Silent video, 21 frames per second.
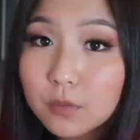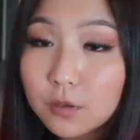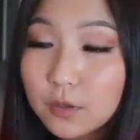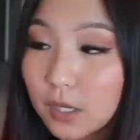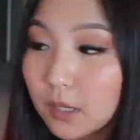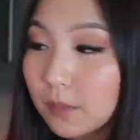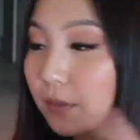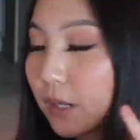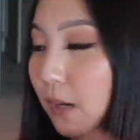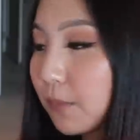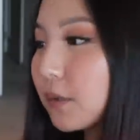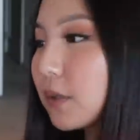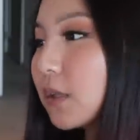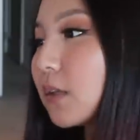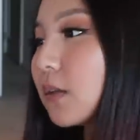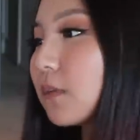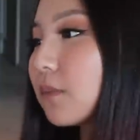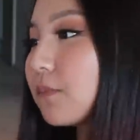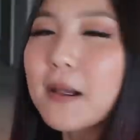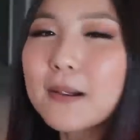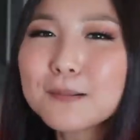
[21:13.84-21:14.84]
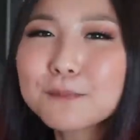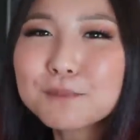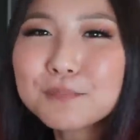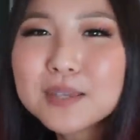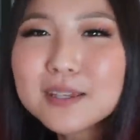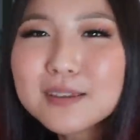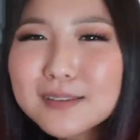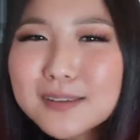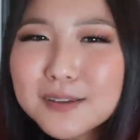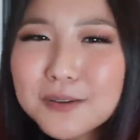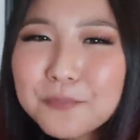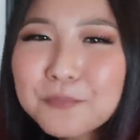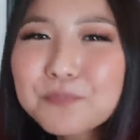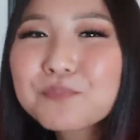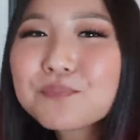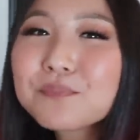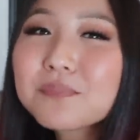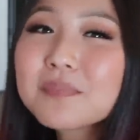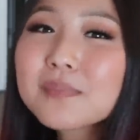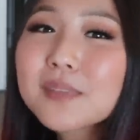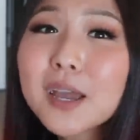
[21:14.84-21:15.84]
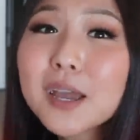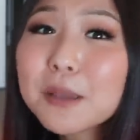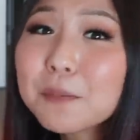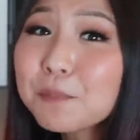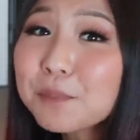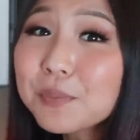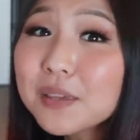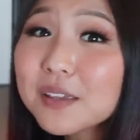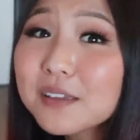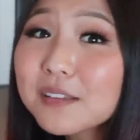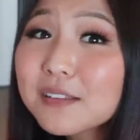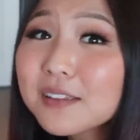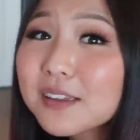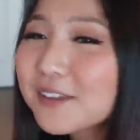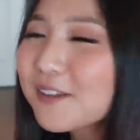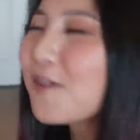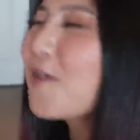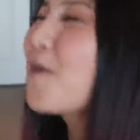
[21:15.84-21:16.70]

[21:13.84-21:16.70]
Okay, but I'm peeling, I'm peeling, I'm peeling.